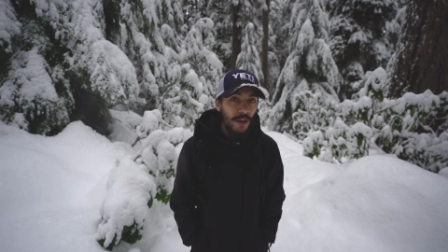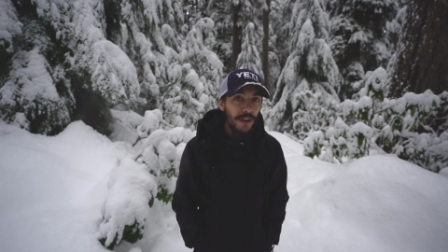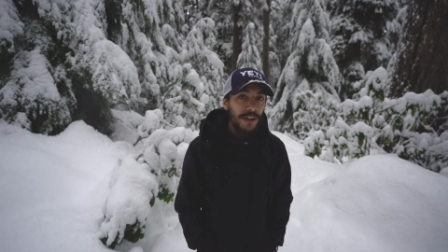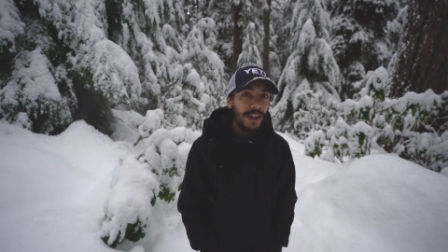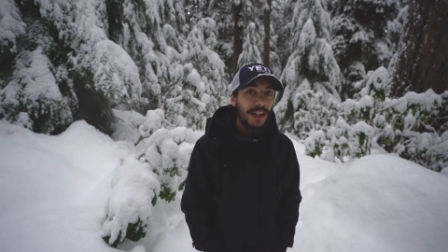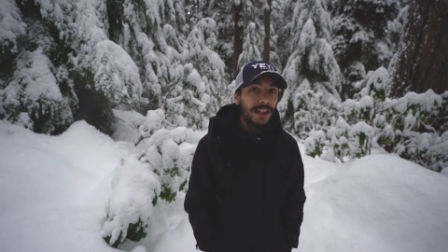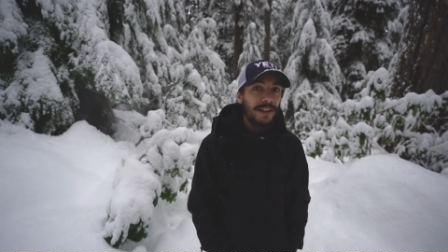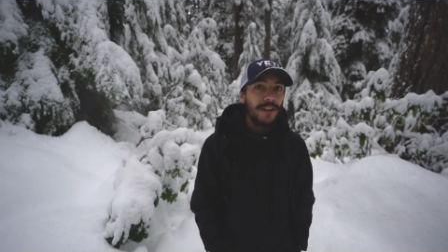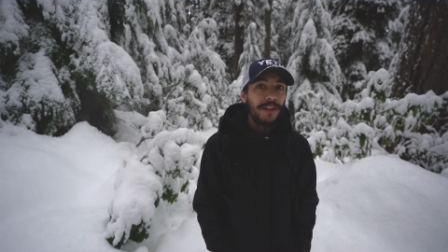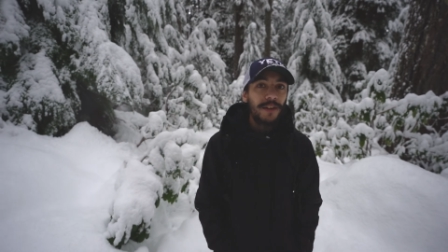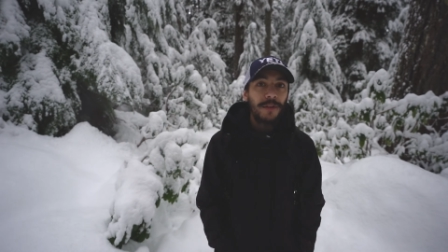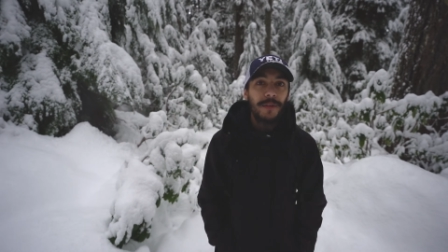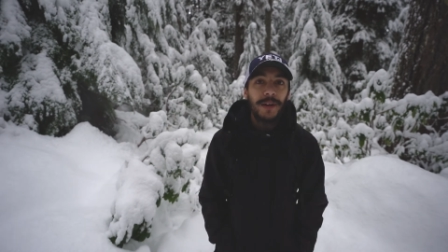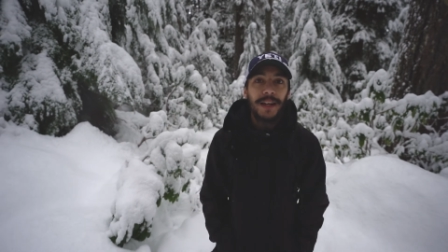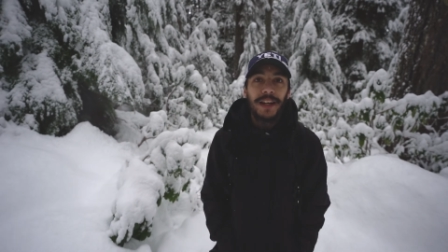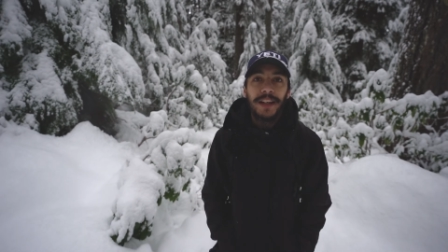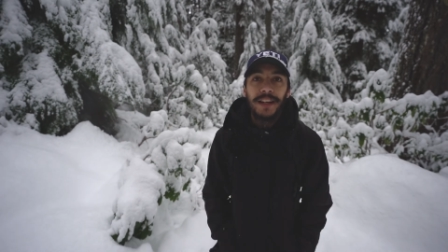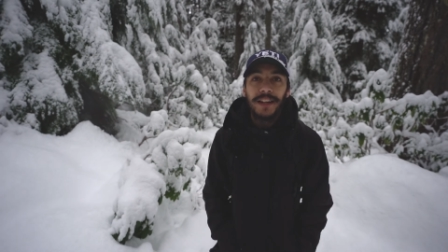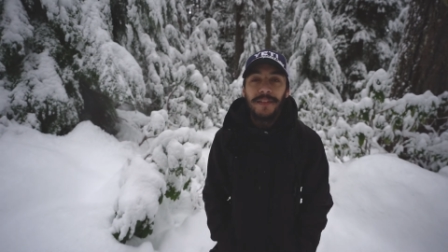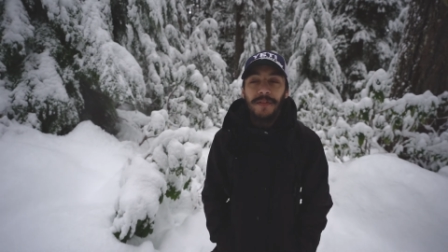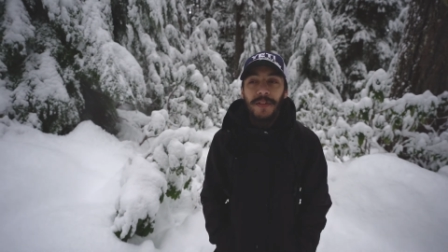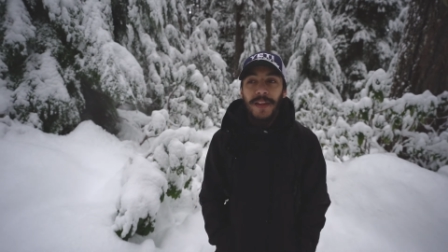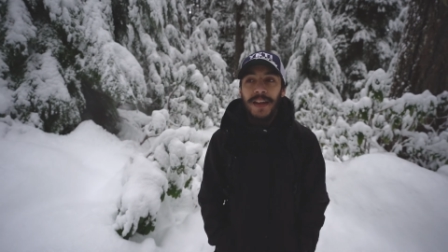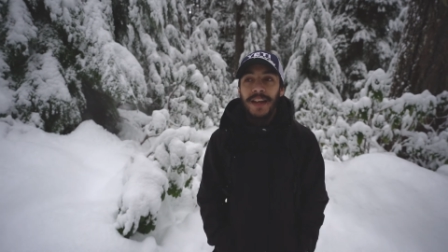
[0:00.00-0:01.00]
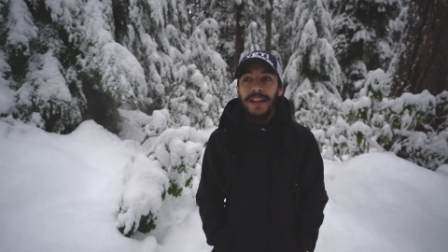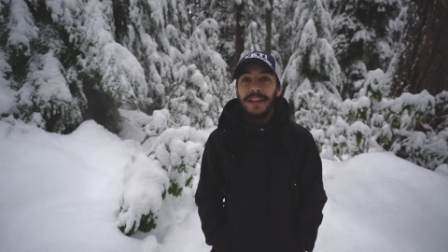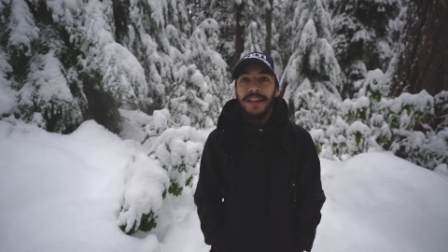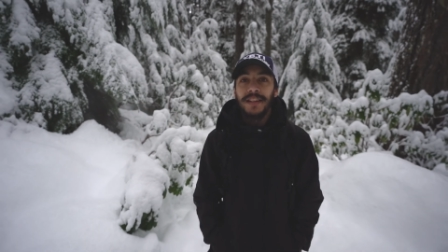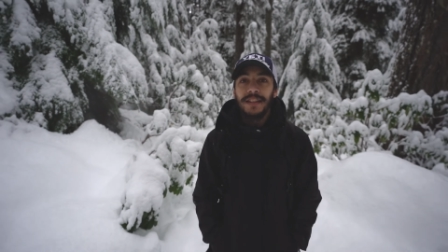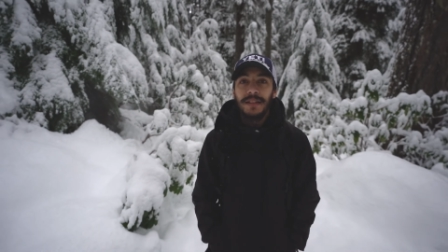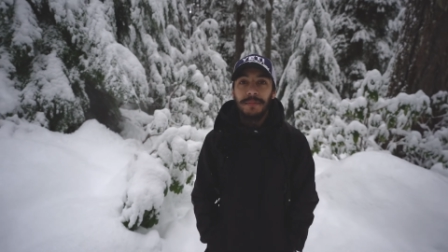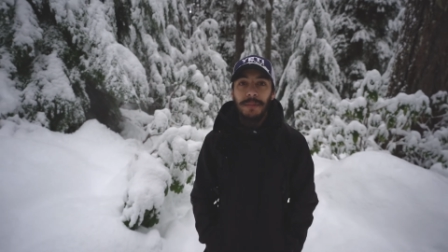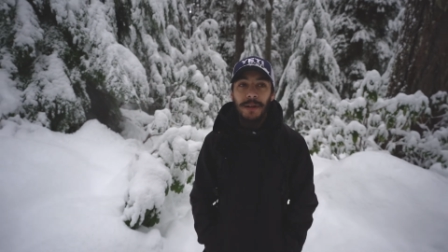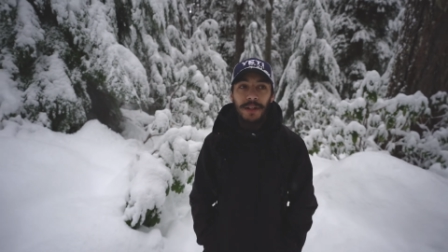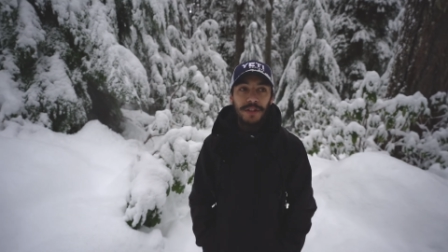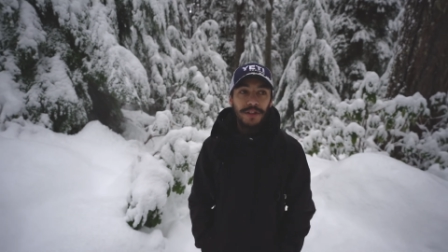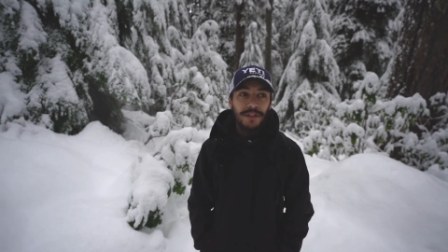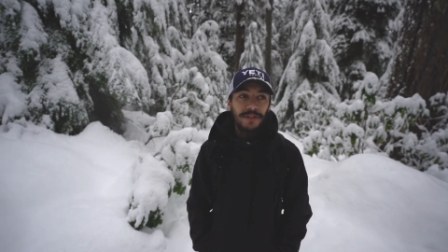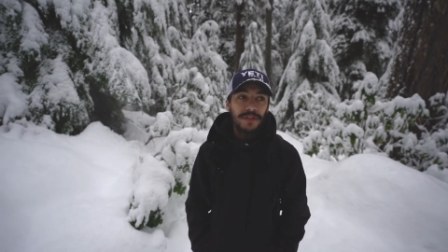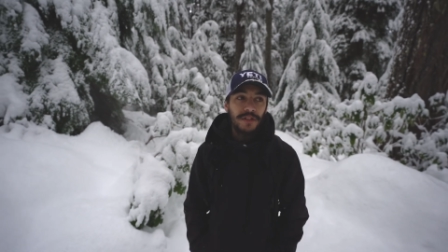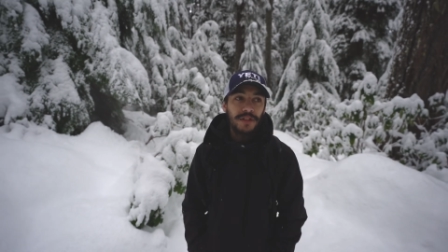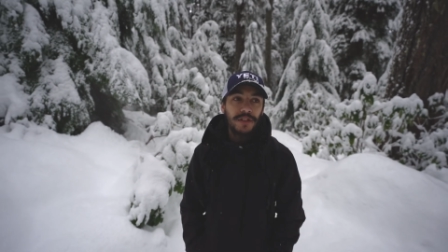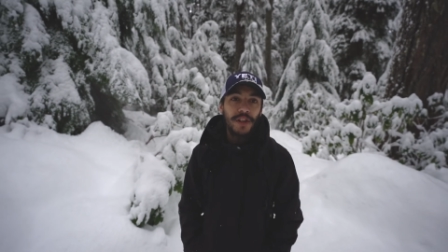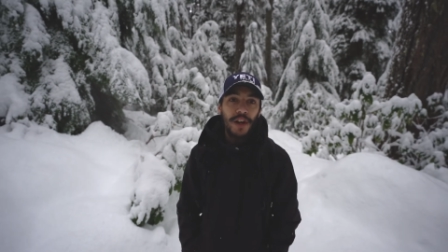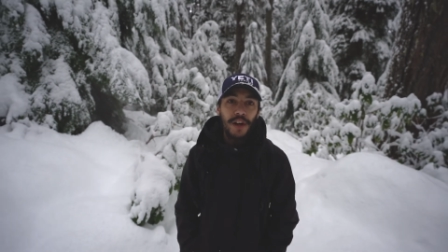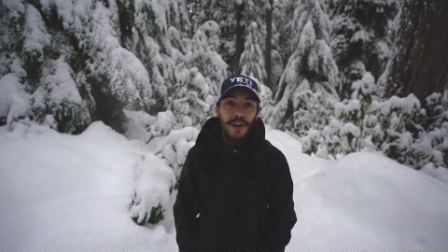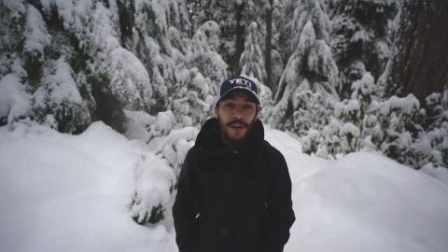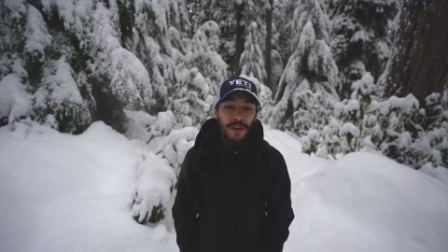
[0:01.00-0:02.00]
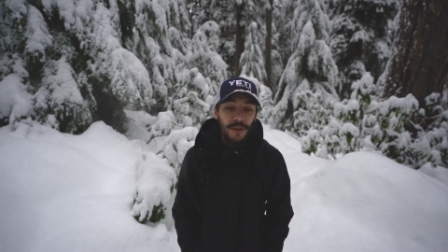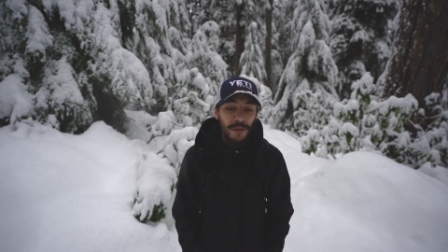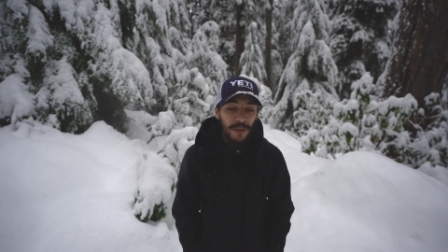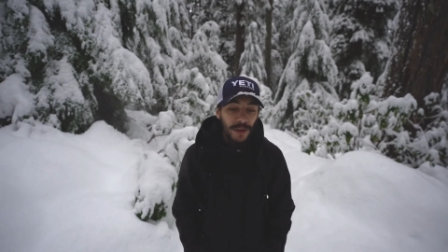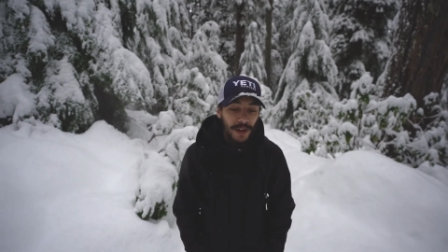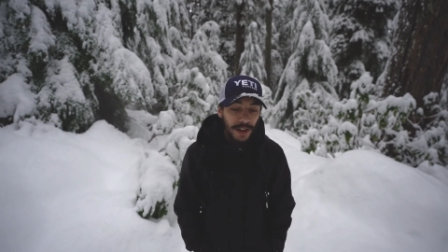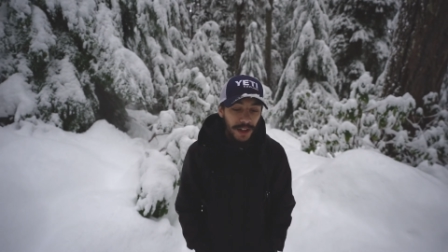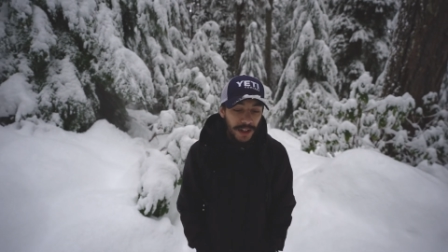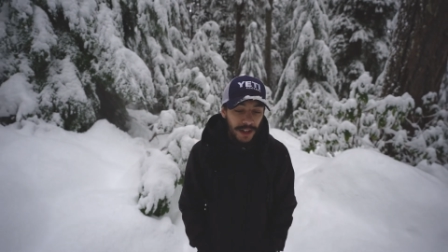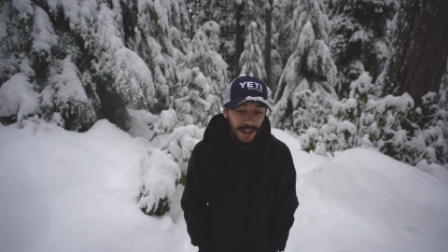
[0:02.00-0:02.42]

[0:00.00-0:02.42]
nowhere. There's a bunch of snow